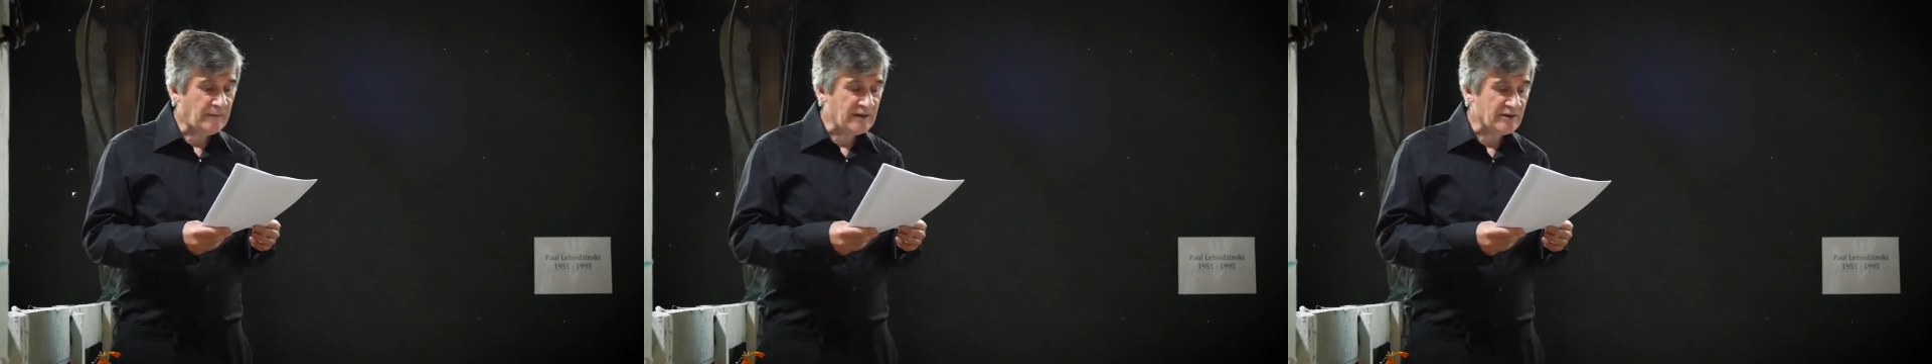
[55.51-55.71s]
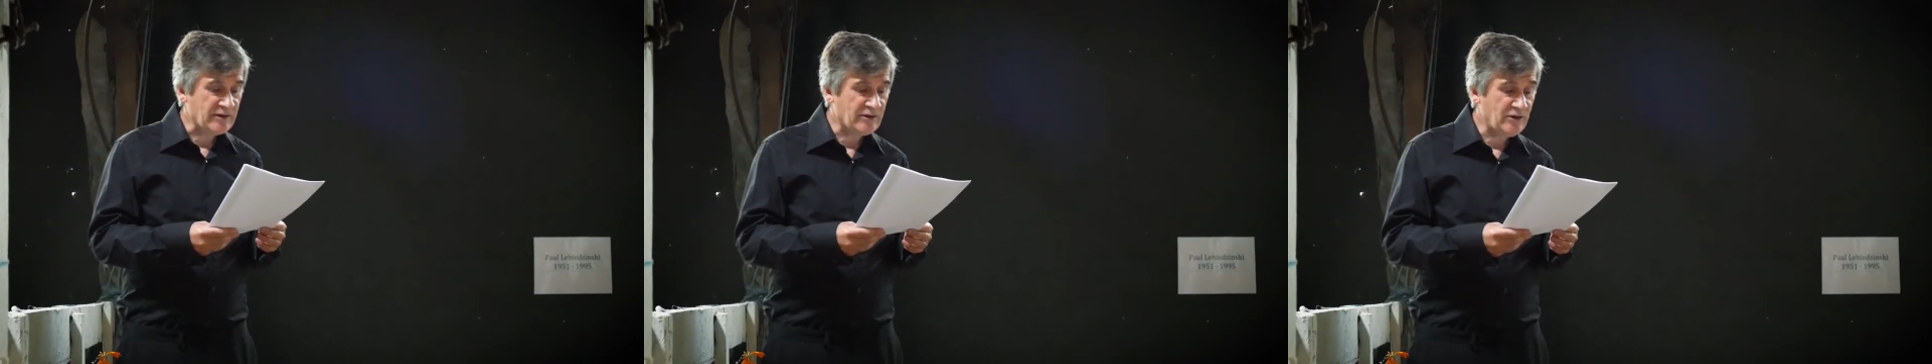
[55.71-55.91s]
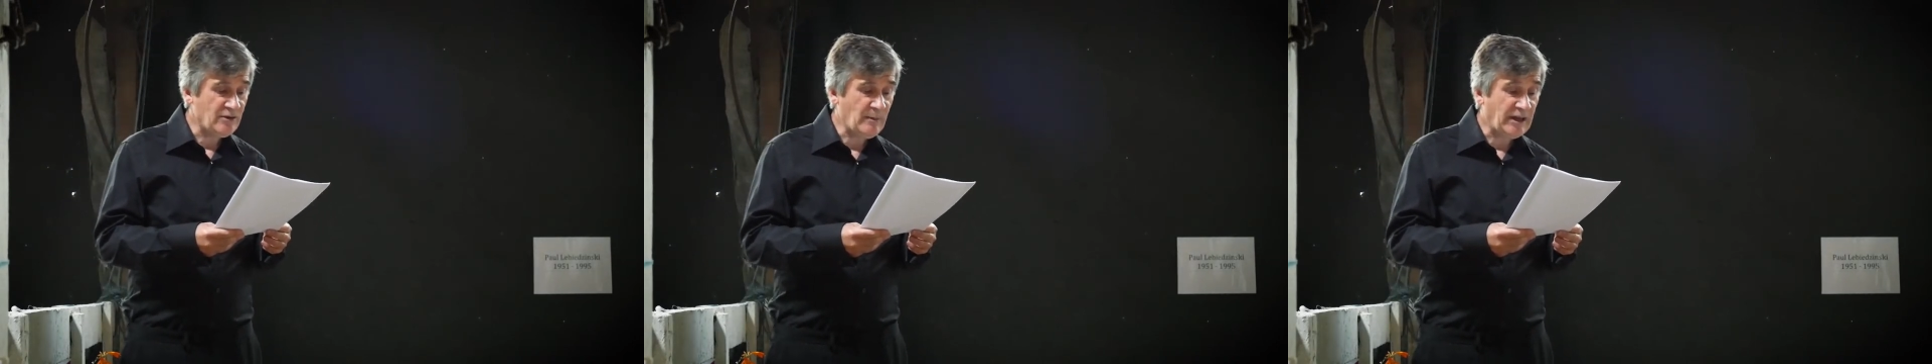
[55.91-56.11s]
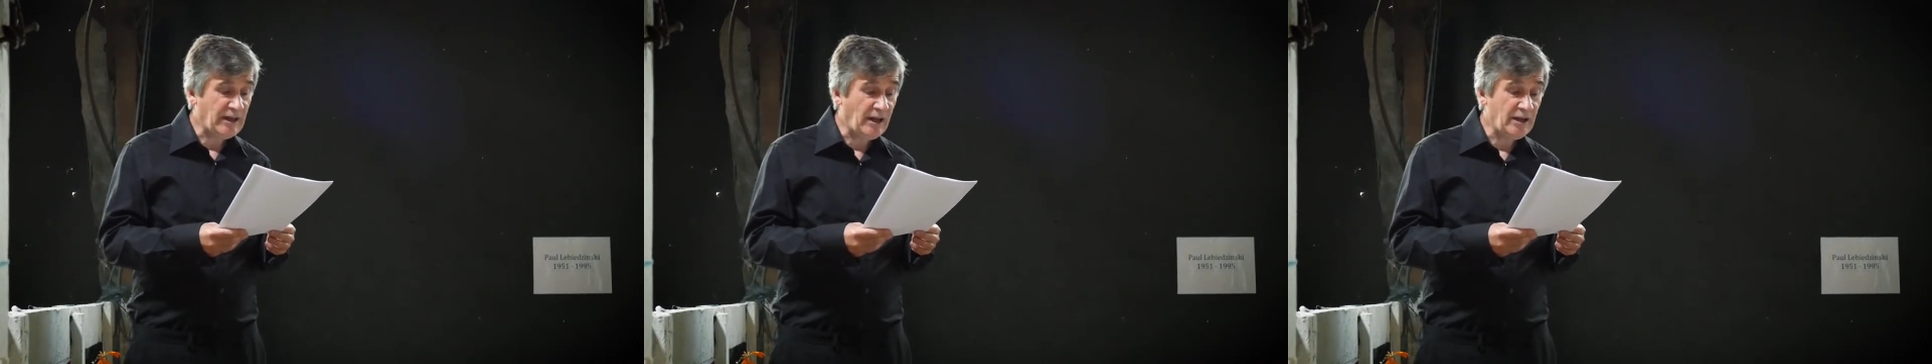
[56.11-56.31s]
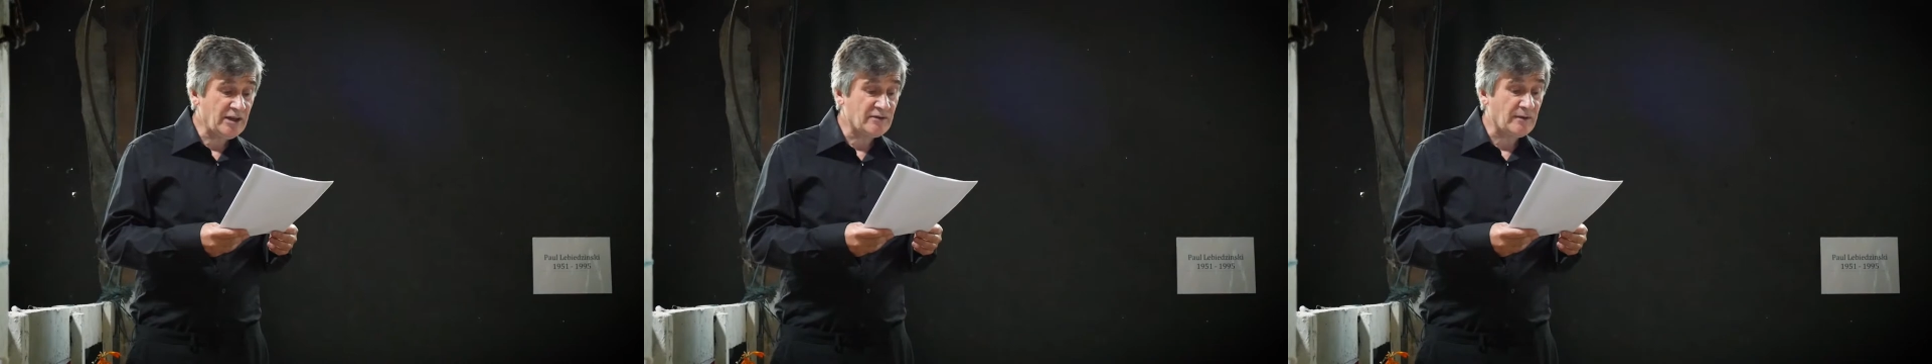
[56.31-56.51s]
as to my
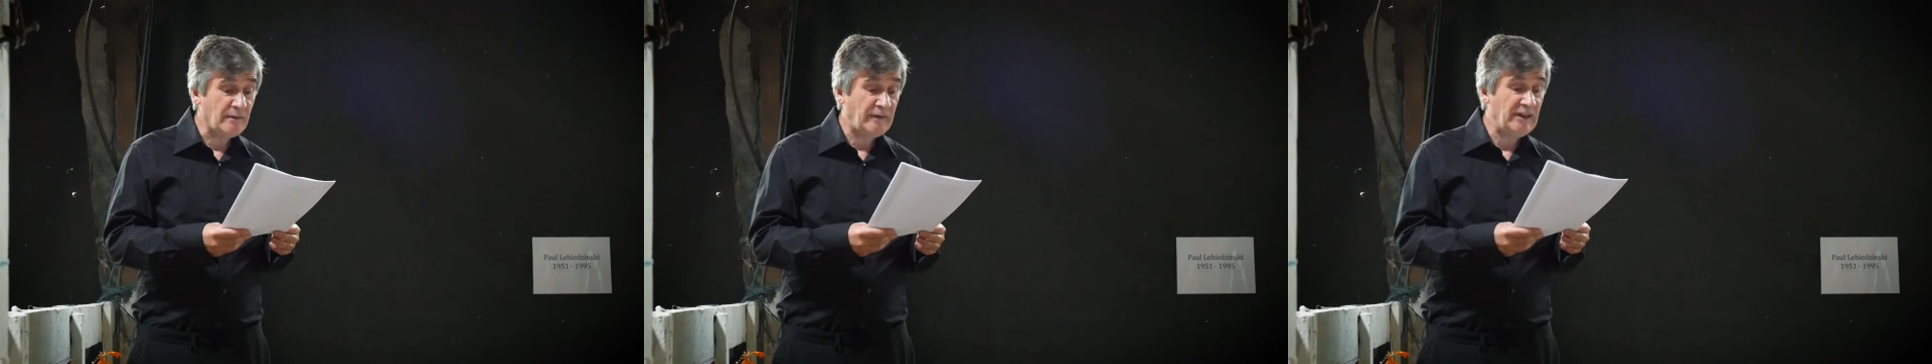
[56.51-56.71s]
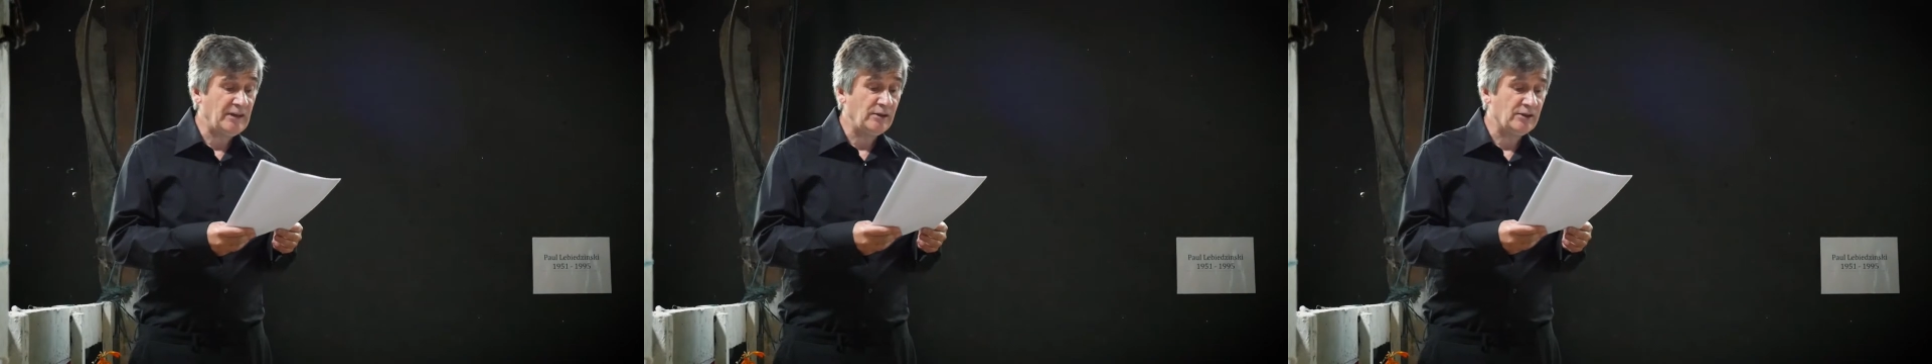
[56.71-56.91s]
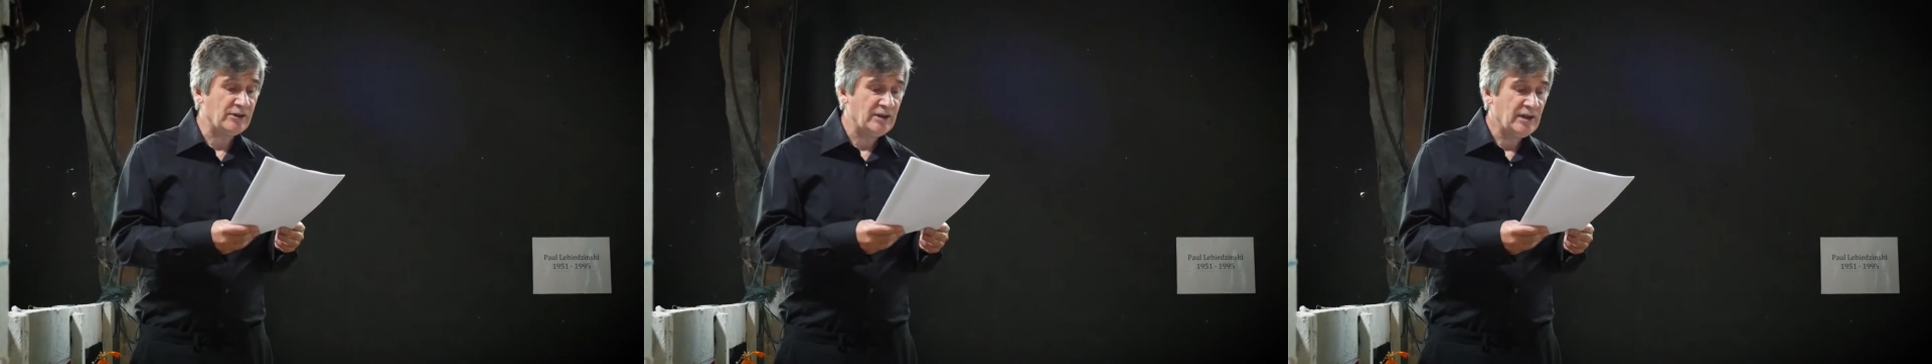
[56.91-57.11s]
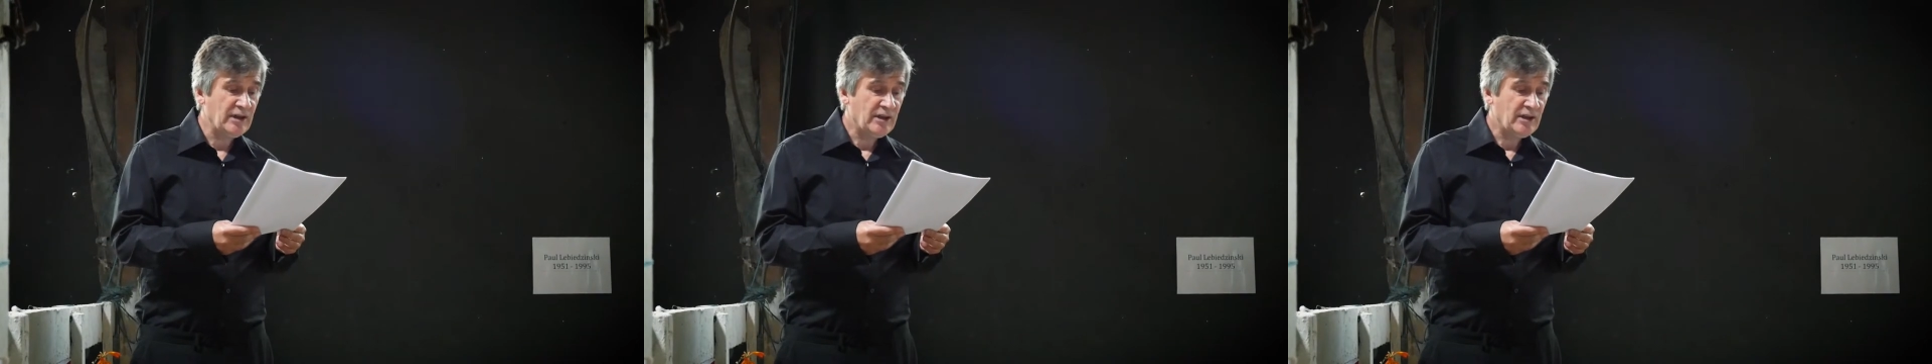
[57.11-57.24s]
eyes revealed